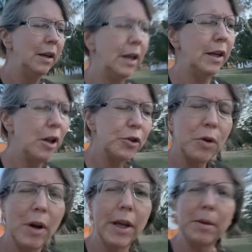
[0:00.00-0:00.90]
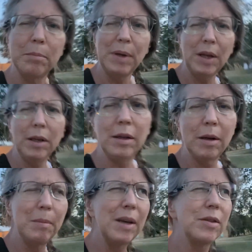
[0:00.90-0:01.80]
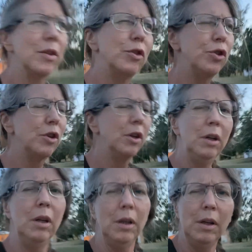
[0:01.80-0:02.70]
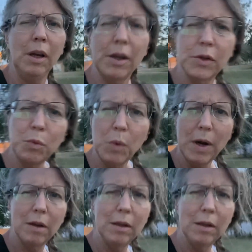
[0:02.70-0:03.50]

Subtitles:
and I'll try and pin a message as well.